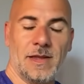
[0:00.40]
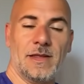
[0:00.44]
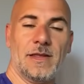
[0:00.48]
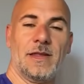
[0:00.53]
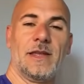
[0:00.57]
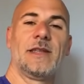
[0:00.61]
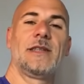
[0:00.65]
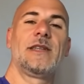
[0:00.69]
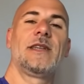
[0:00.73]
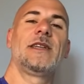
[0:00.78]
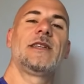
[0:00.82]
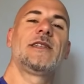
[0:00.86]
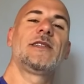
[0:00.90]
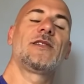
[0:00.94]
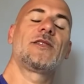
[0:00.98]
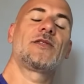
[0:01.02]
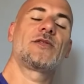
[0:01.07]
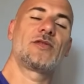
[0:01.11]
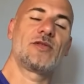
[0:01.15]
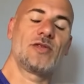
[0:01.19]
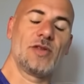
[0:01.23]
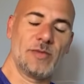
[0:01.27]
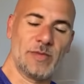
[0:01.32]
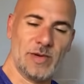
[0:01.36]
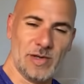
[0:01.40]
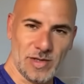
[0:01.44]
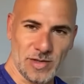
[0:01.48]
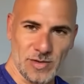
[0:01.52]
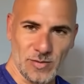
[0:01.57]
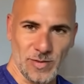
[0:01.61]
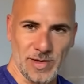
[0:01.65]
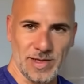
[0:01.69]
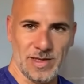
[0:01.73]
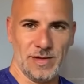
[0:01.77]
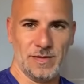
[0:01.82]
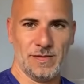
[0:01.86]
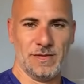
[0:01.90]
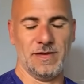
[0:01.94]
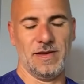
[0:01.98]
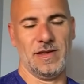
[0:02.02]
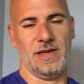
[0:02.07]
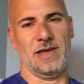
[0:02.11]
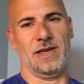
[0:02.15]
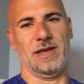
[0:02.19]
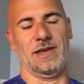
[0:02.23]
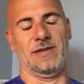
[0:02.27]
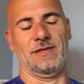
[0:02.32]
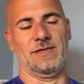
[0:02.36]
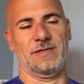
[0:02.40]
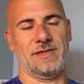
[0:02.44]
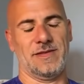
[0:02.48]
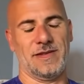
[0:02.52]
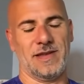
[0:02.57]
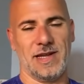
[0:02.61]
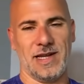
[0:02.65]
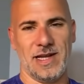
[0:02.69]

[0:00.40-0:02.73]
This is October 25th.